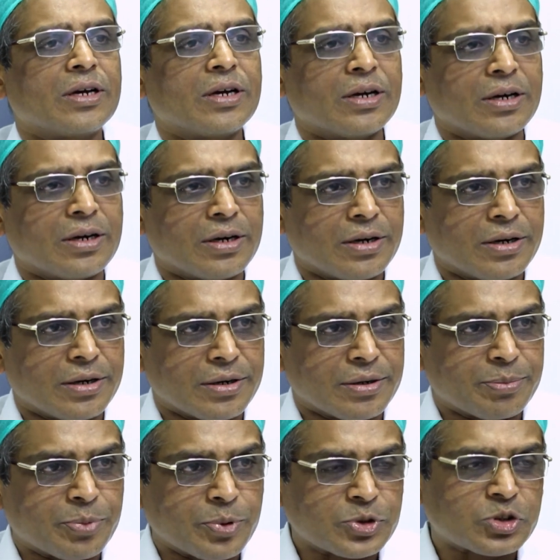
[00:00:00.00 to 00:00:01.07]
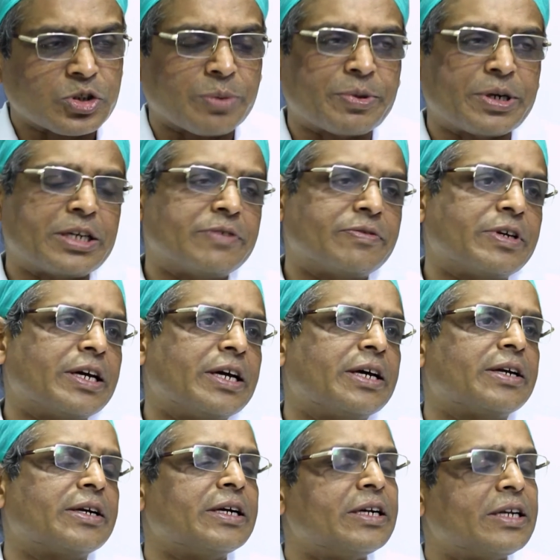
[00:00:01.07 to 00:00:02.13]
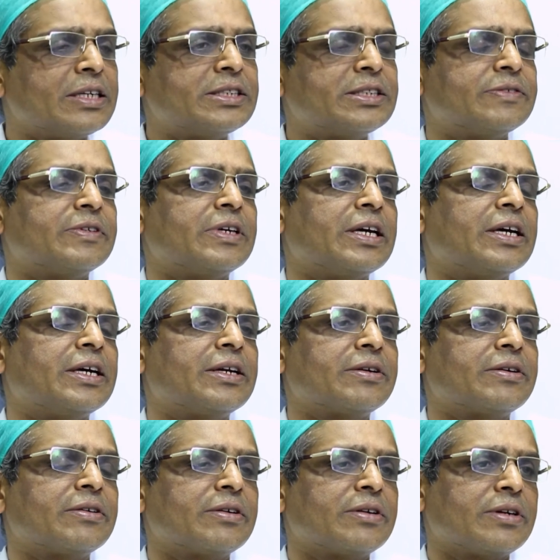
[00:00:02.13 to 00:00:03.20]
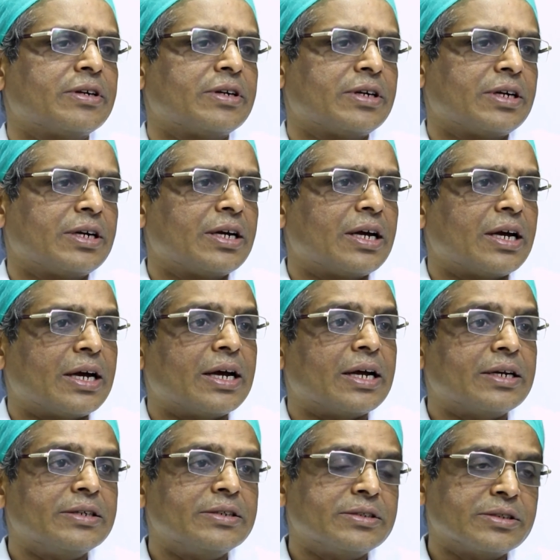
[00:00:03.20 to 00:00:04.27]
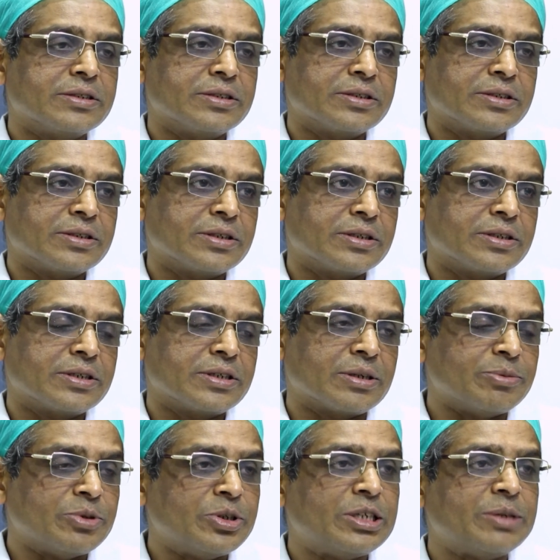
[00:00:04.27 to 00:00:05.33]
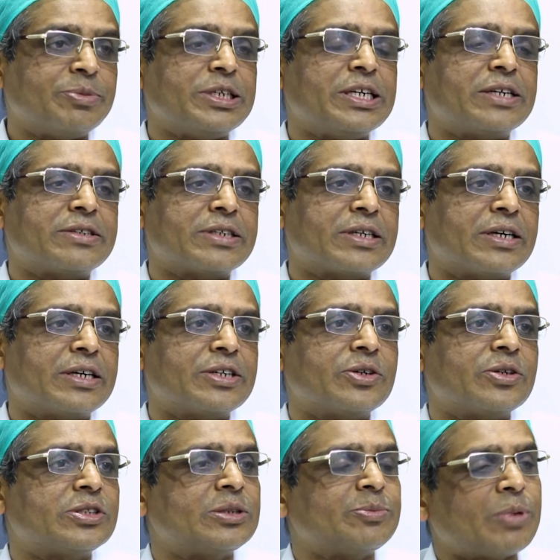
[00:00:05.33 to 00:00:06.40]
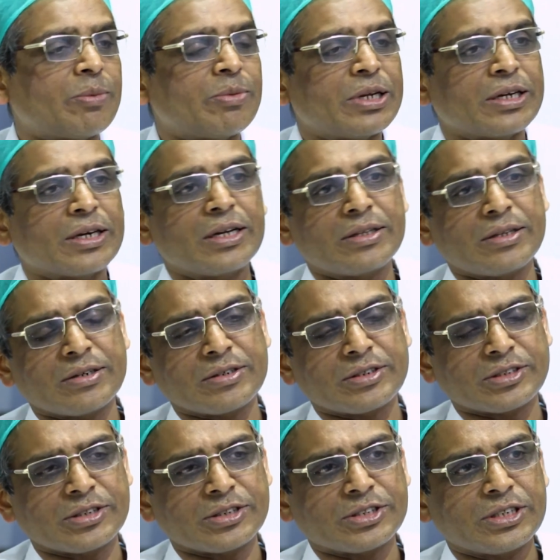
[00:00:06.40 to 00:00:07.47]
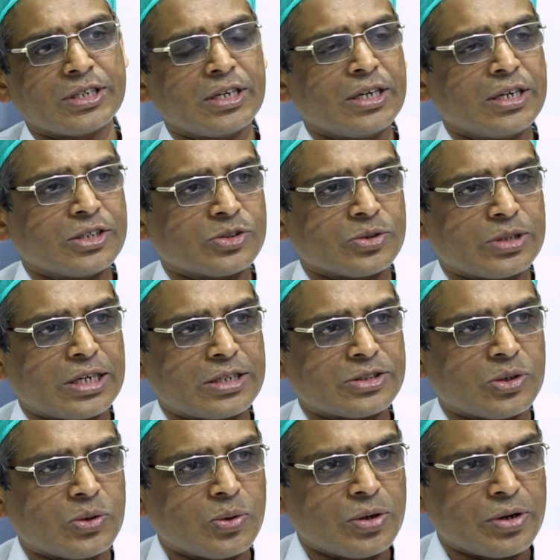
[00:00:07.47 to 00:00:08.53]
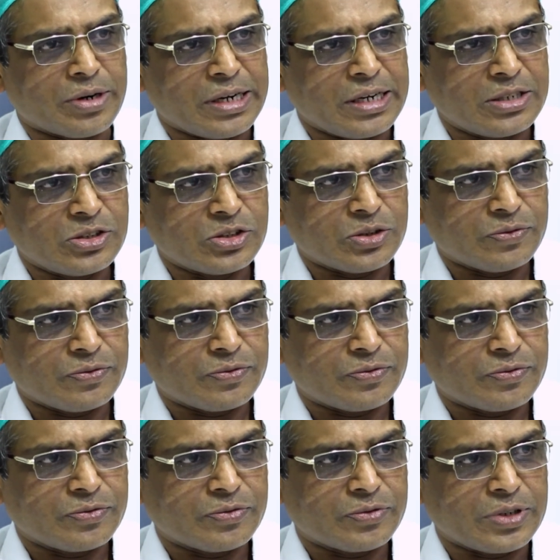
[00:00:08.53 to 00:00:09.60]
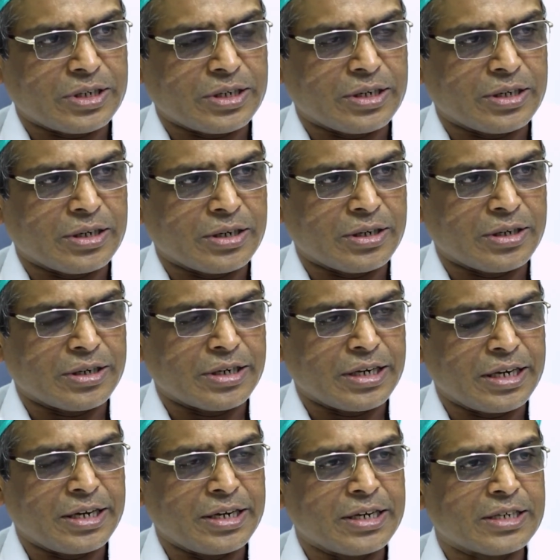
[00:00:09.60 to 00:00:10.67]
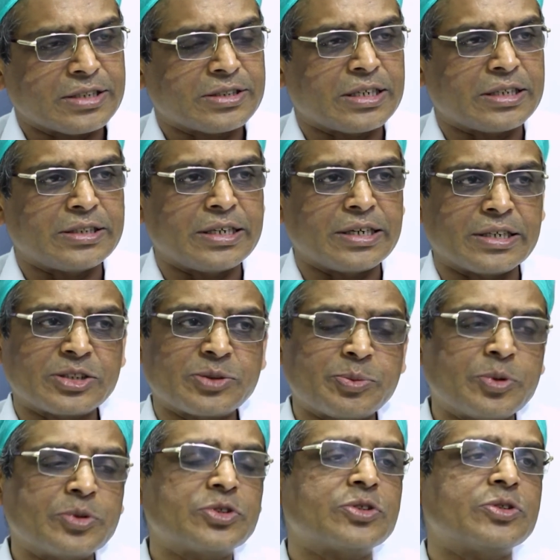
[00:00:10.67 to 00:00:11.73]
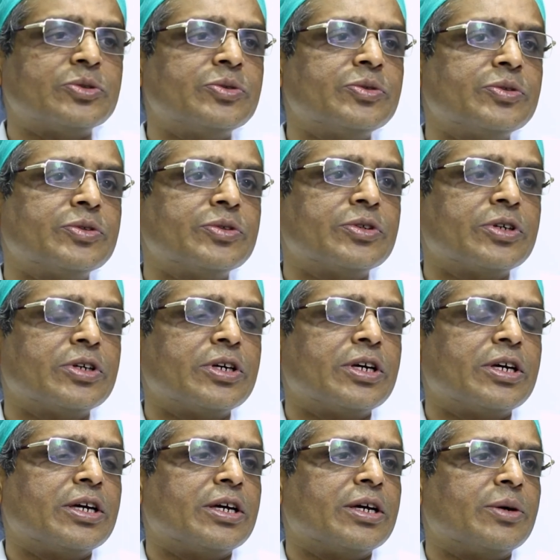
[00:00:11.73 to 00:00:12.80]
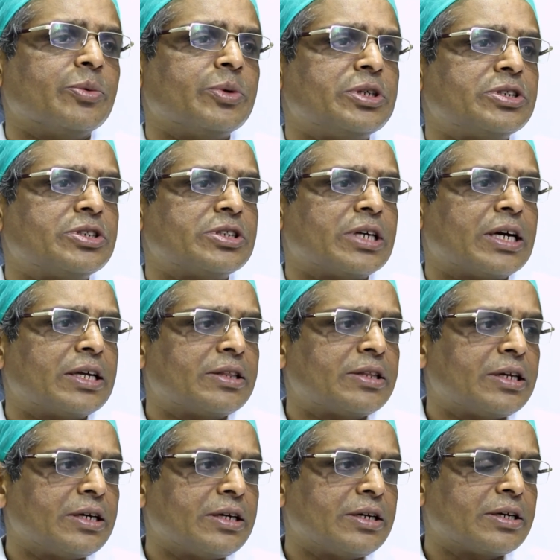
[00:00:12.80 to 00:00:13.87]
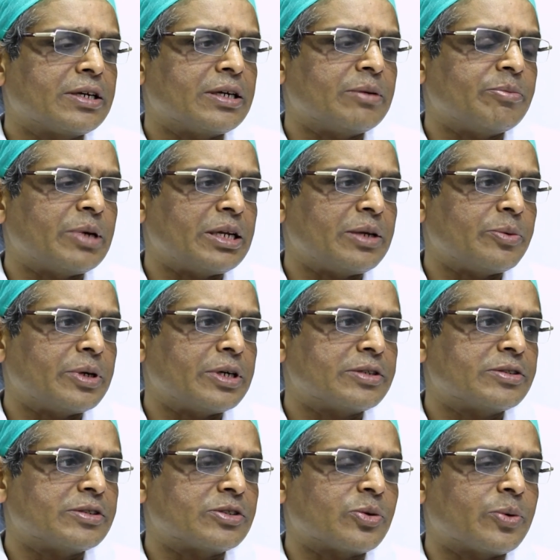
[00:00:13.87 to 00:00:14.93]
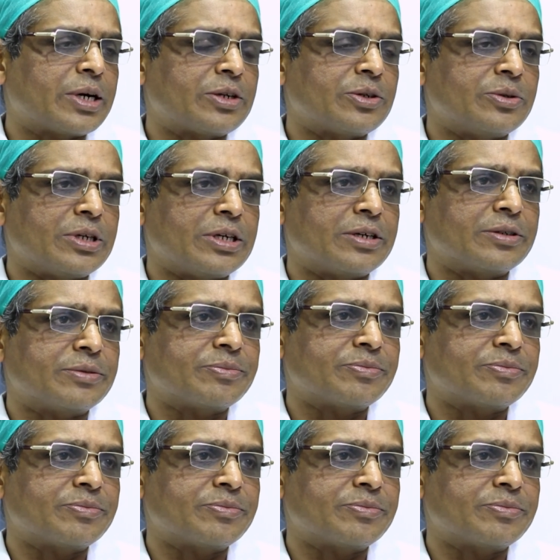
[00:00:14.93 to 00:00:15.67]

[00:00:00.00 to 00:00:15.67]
post-operative care, intensive care, and community pediatric cardiology, public health and research. So there is a whole range of areas that they're exposed to, which I think in many ways is quite unique.